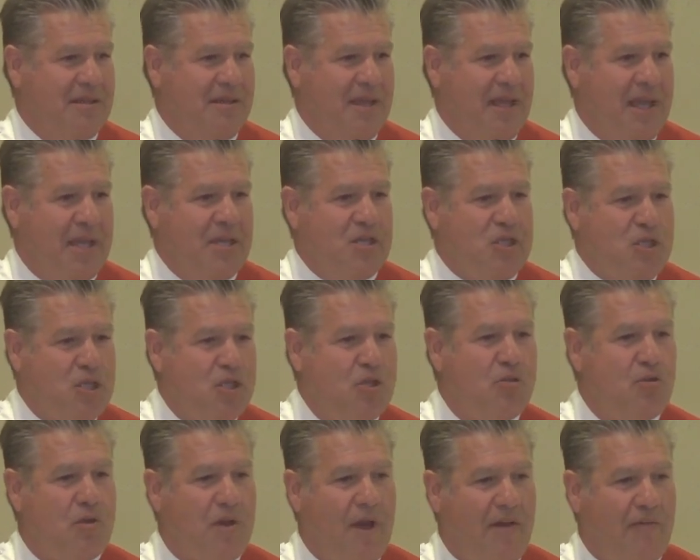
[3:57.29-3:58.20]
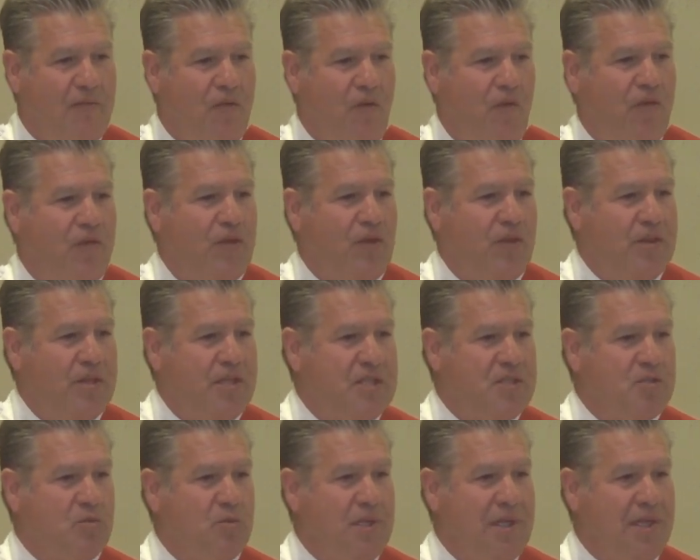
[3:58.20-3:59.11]
and two got fulfilled
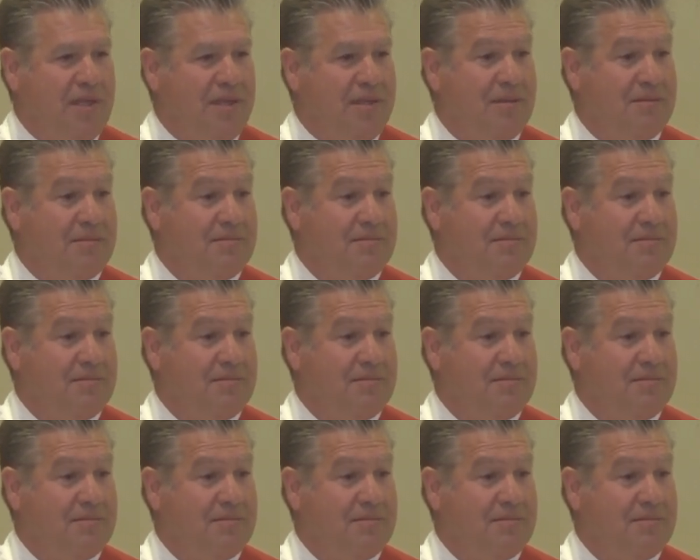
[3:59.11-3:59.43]
this week.